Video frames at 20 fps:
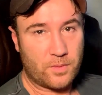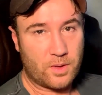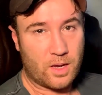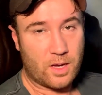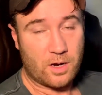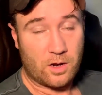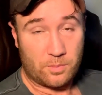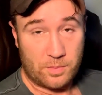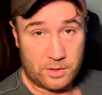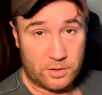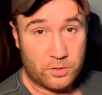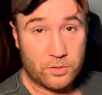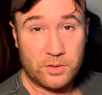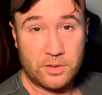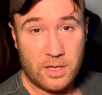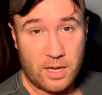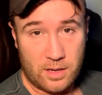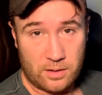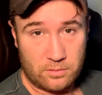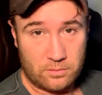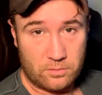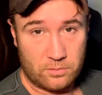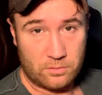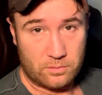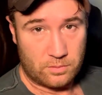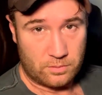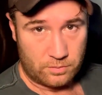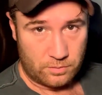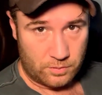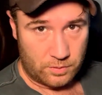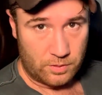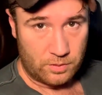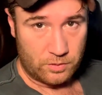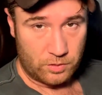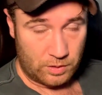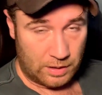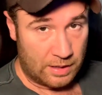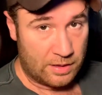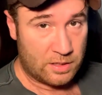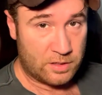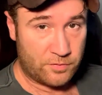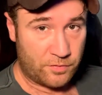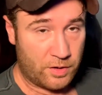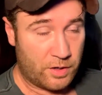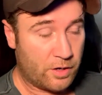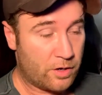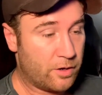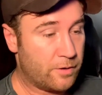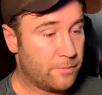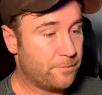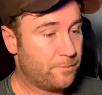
and I'll be doing that in this video.